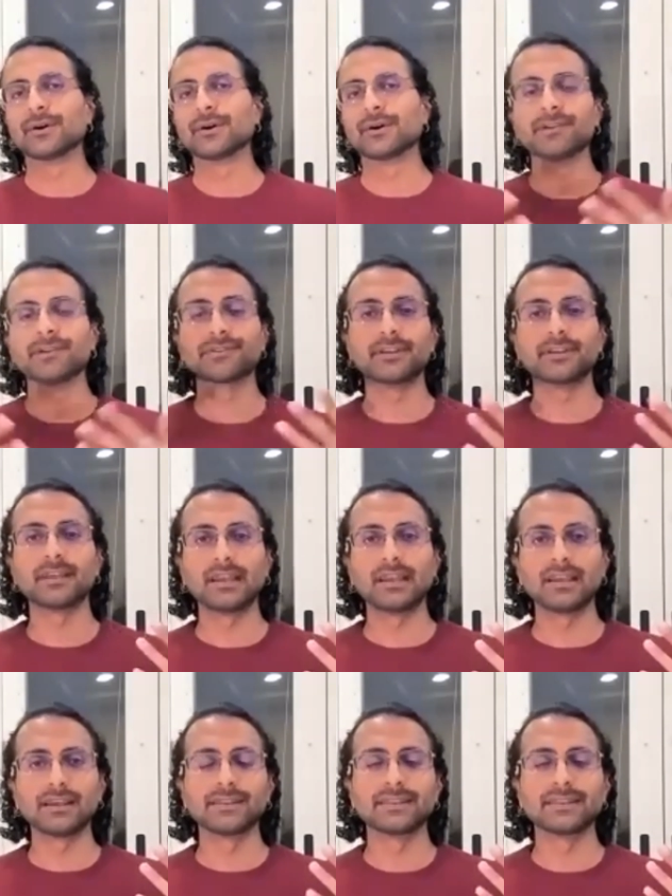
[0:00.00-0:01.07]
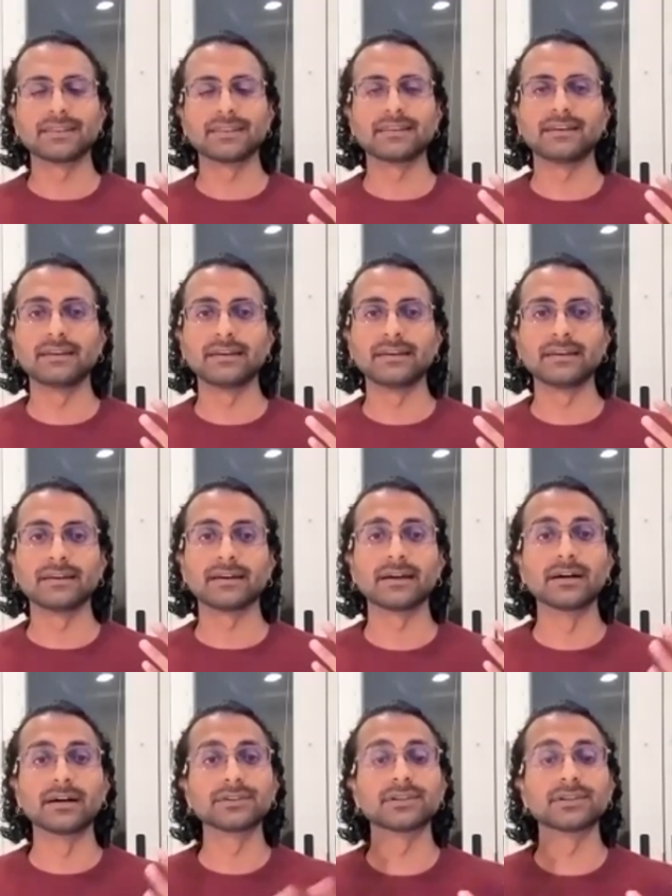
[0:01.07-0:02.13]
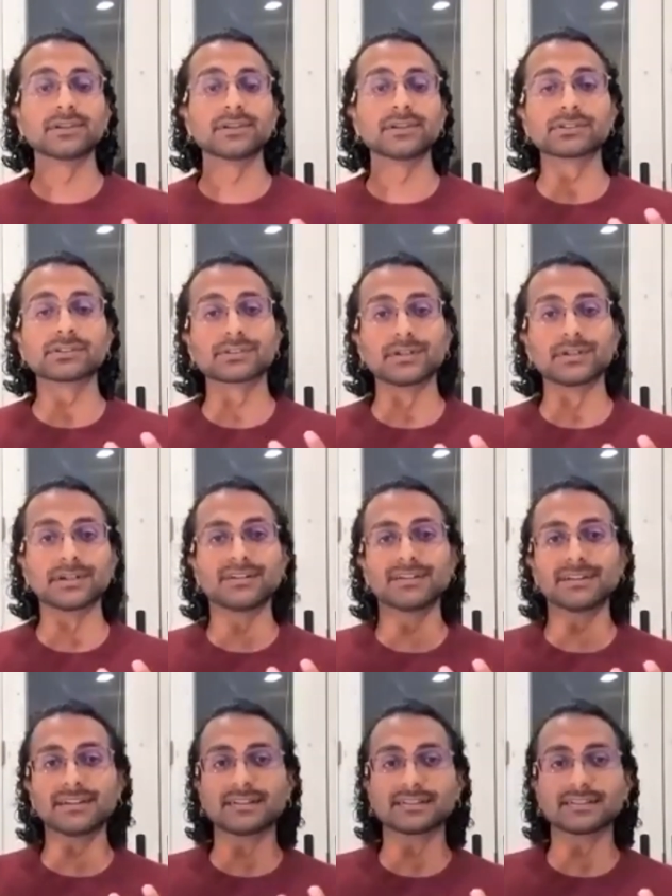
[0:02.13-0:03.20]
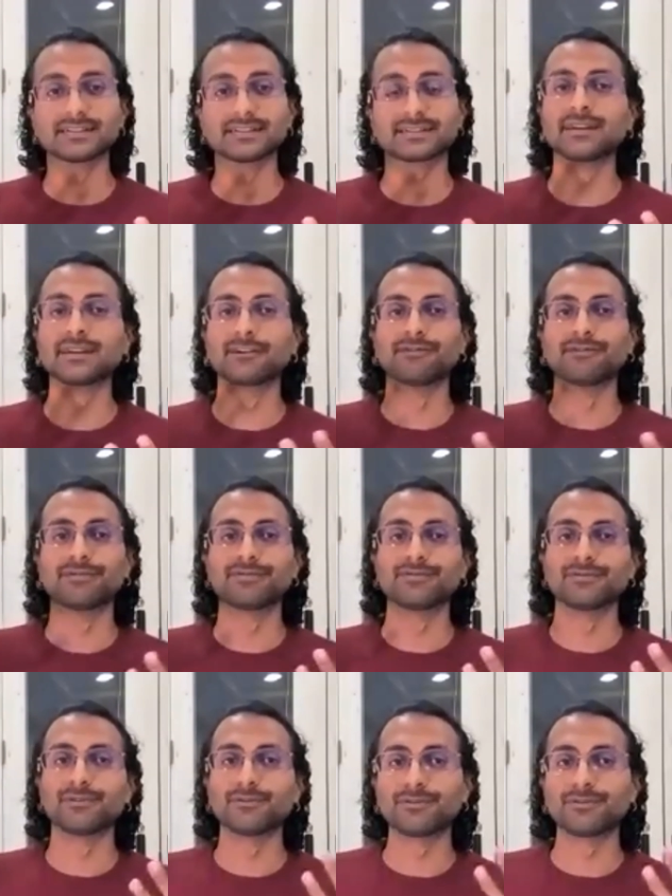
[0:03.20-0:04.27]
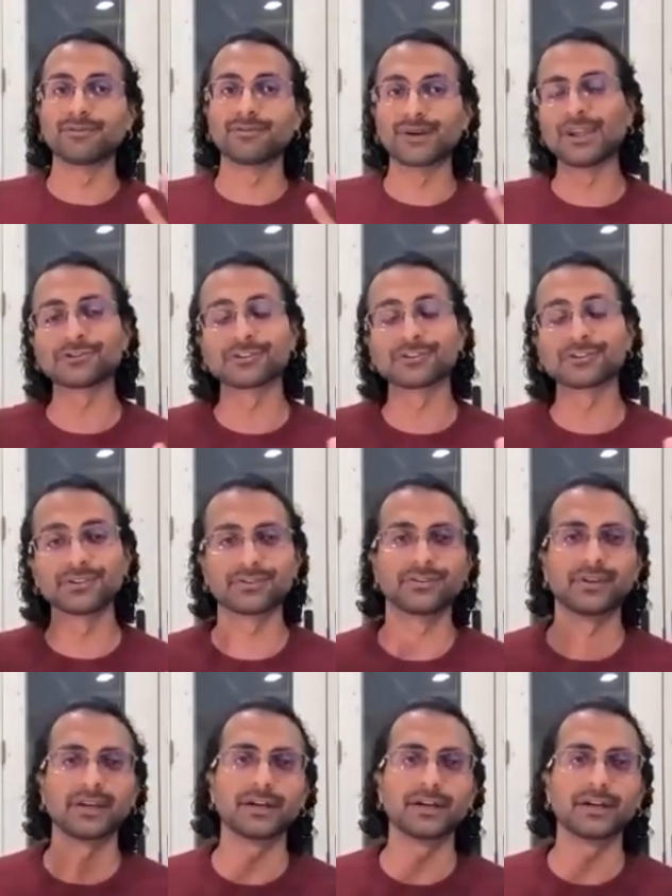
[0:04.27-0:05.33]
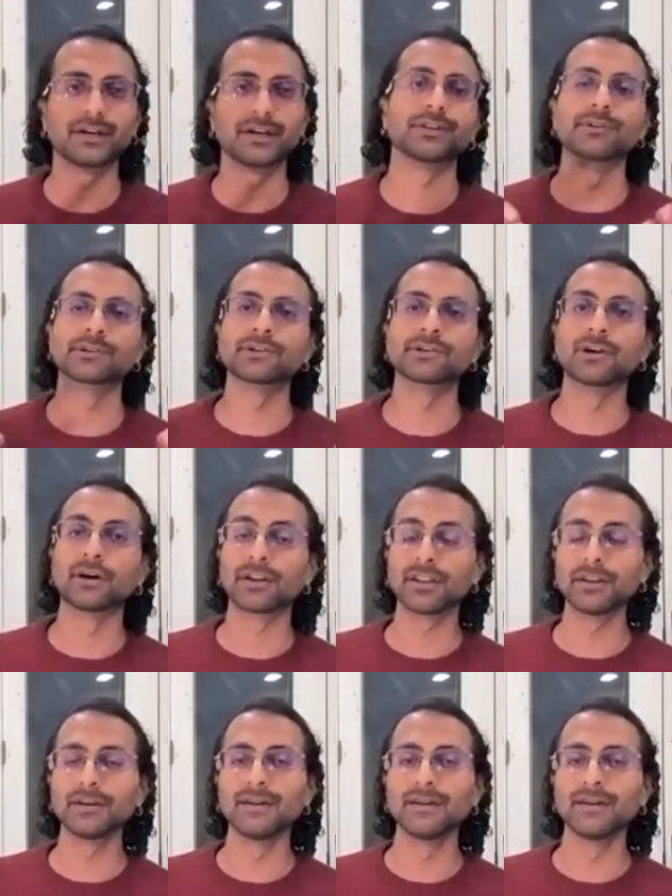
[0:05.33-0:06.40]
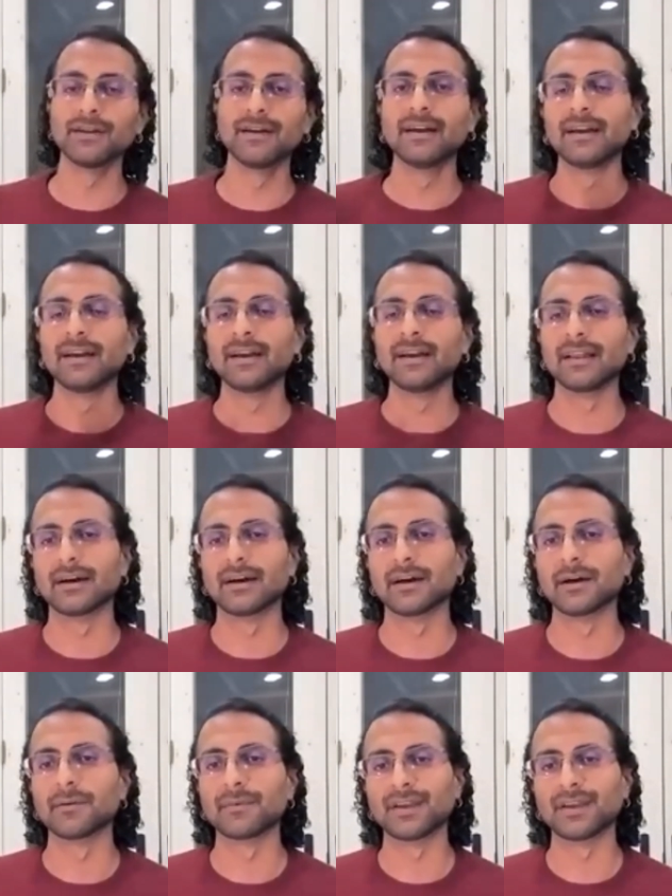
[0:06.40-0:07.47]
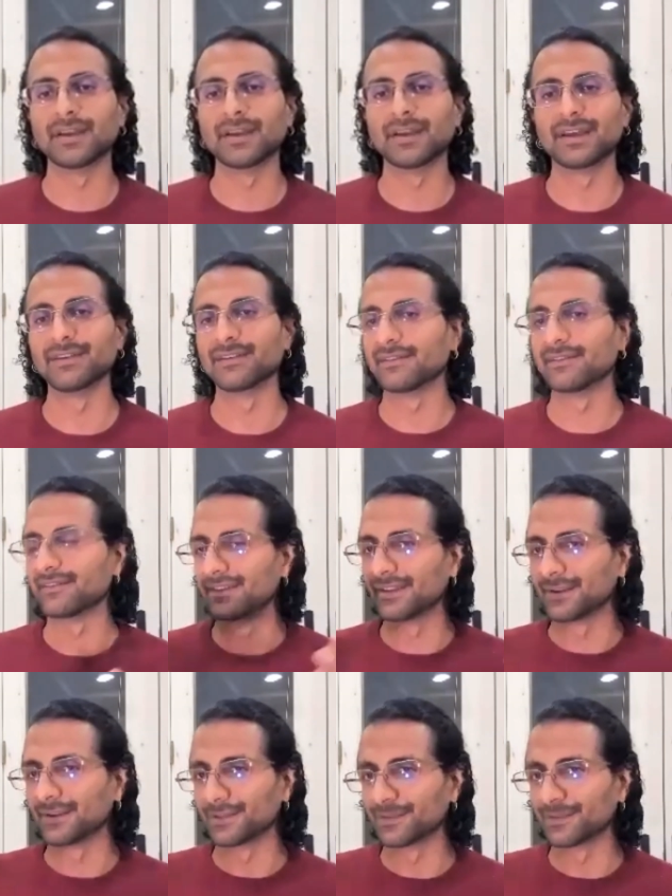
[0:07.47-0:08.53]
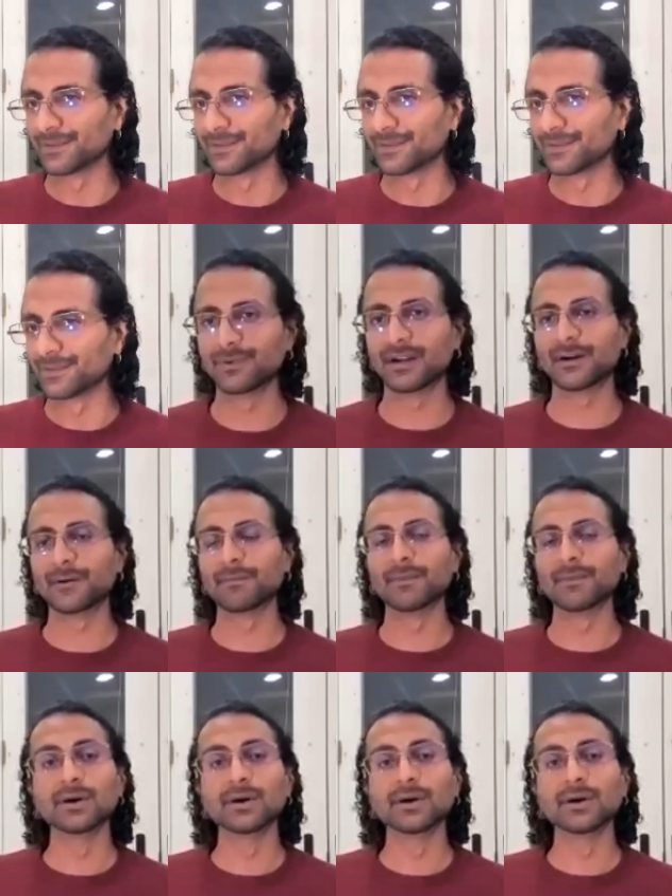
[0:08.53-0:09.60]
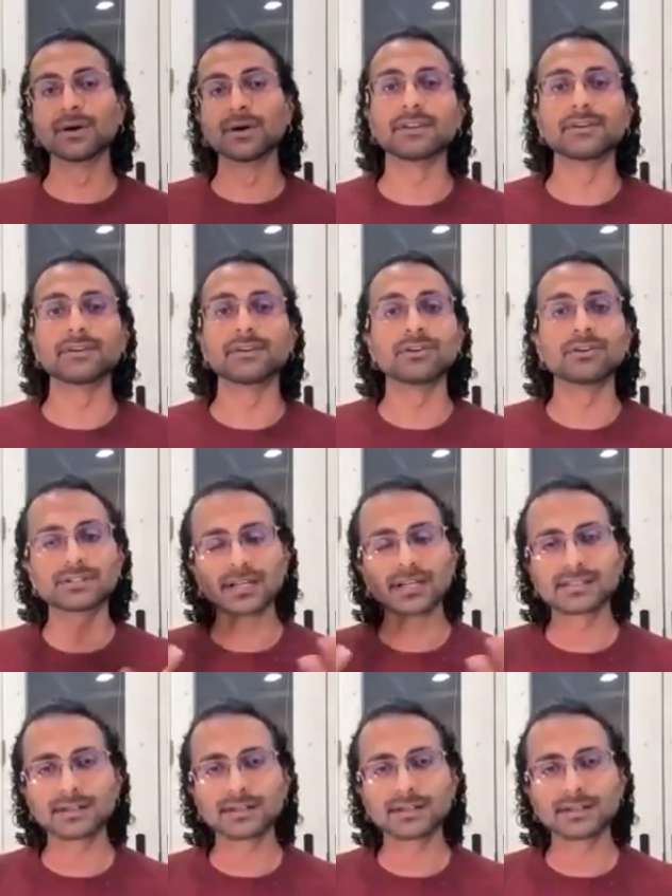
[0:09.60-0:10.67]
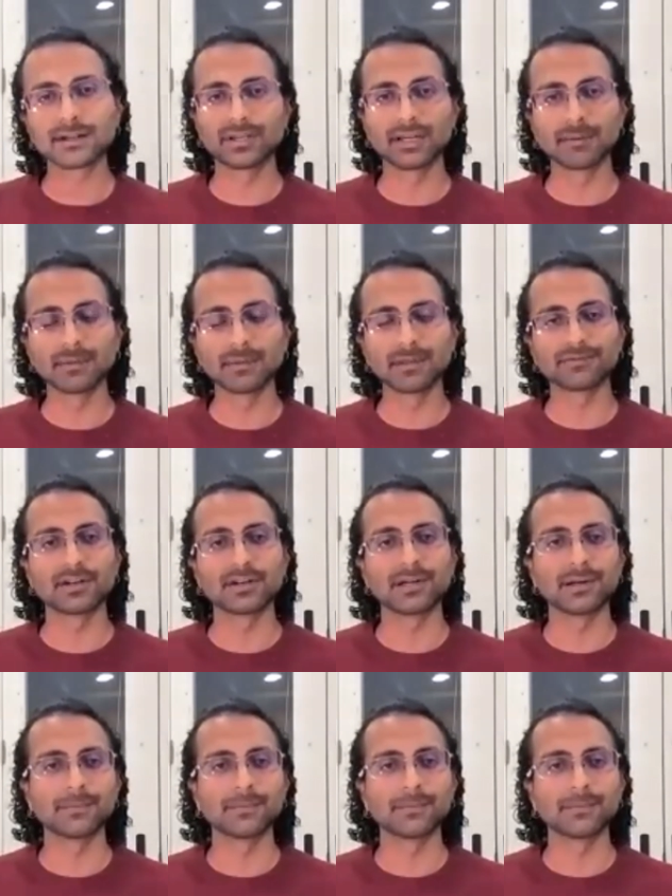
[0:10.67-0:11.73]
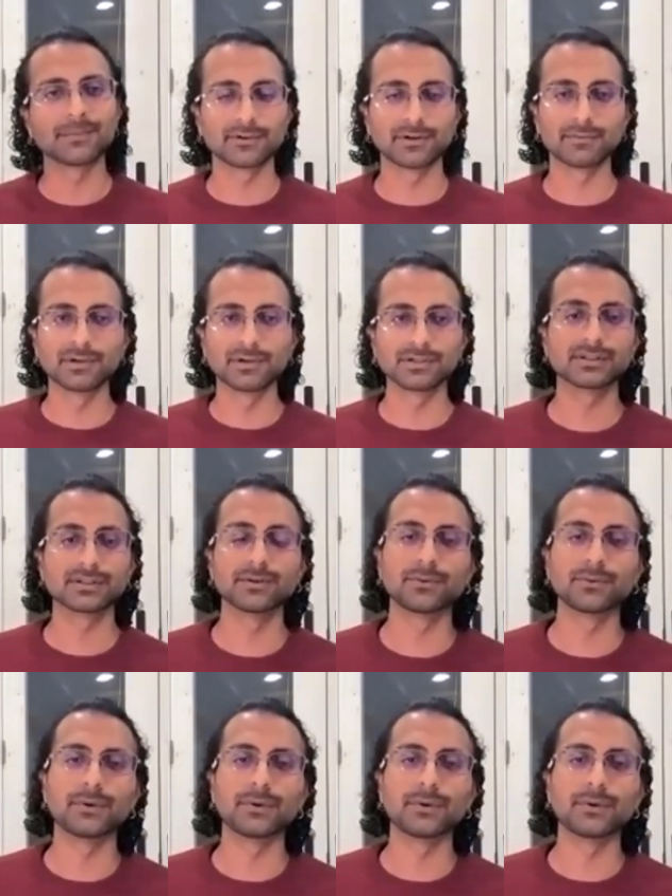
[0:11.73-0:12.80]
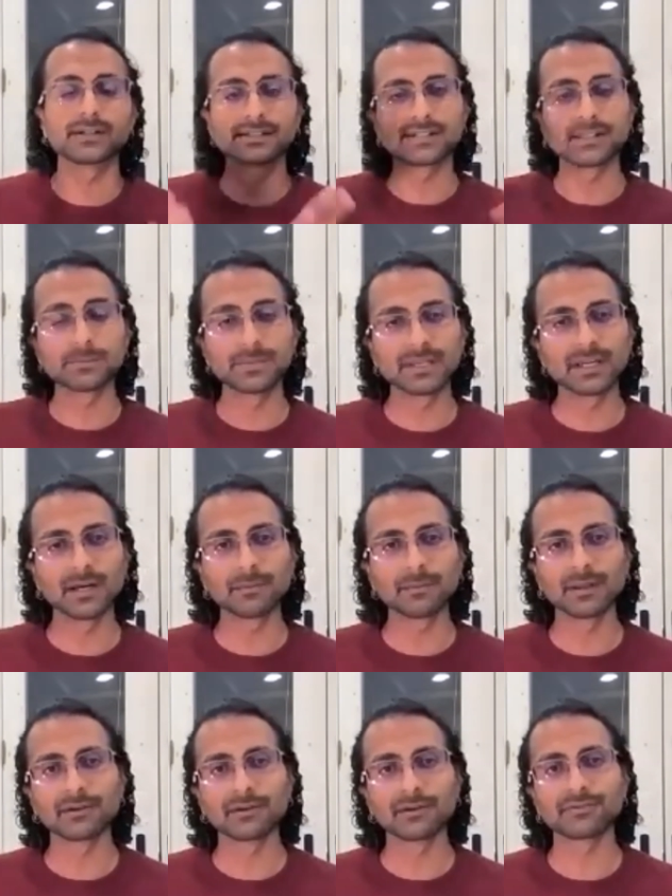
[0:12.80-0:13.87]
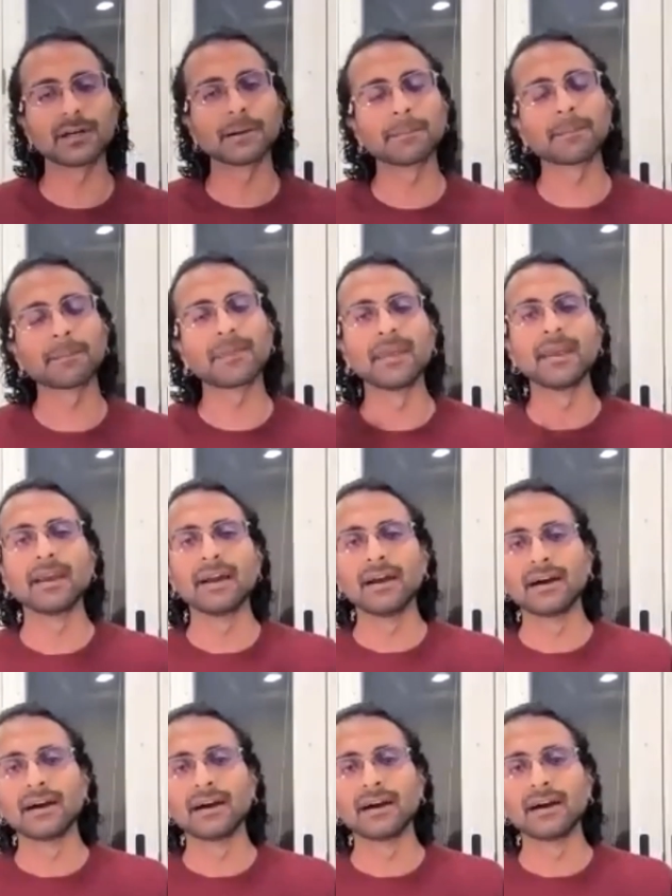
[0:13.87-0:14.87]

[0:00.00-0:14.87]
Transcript: Obviously the health of your soil is kind of foundational to the health of your garden. That's where most of the nutrients are going to be coming from. That's where most of the water is going to be coming from.